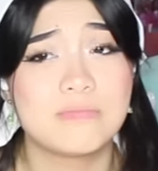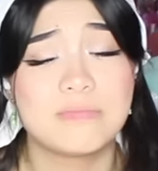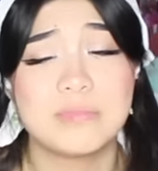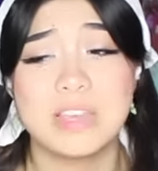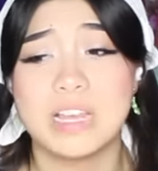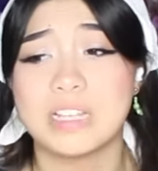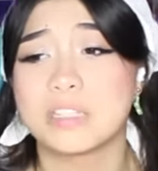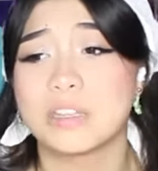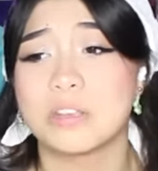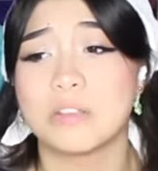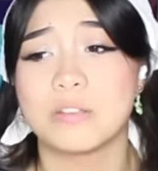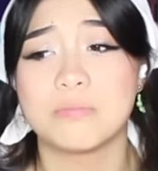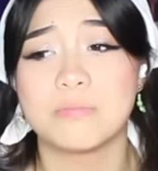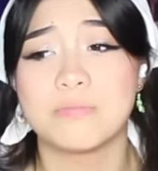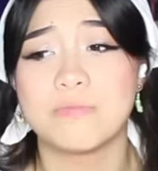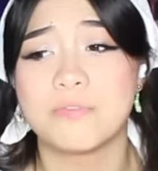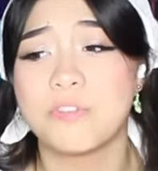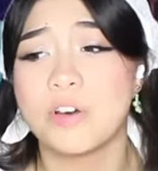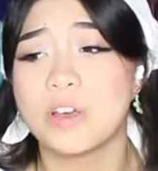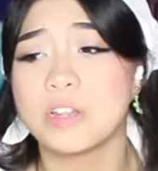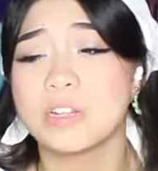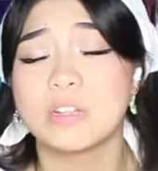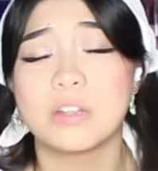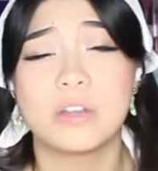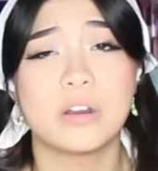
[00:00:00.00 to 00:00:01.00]
that's a
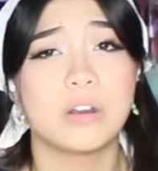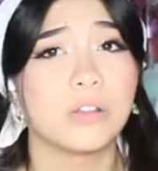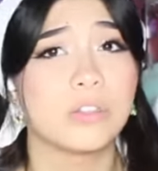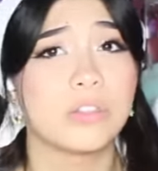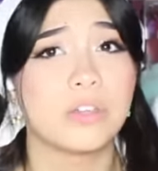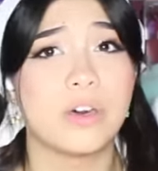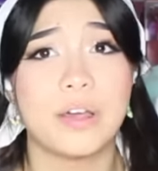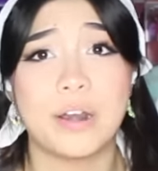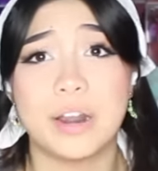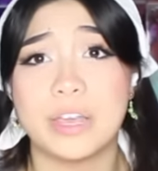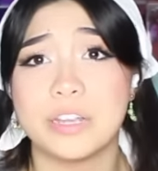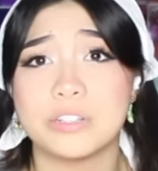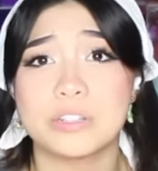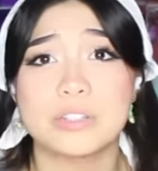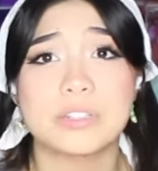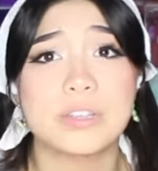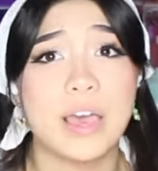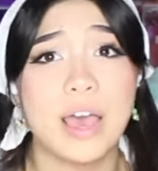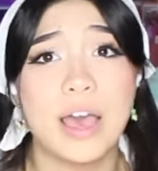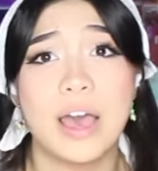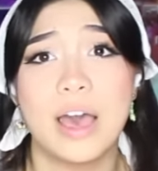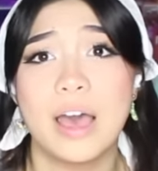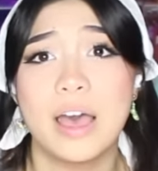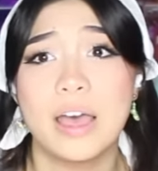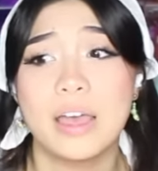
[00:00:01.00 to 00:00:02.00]
fun little thought I just
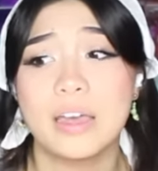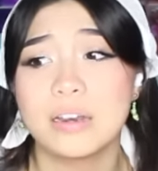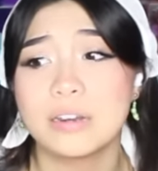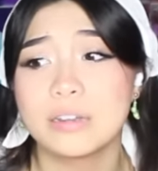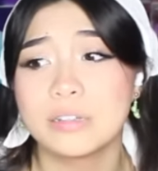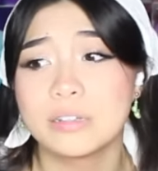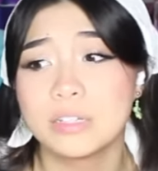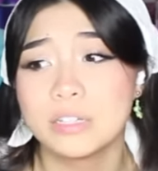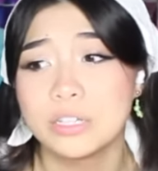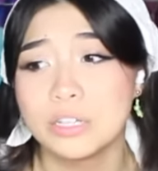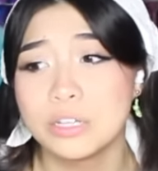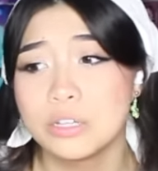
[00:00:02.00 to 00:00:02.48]
had.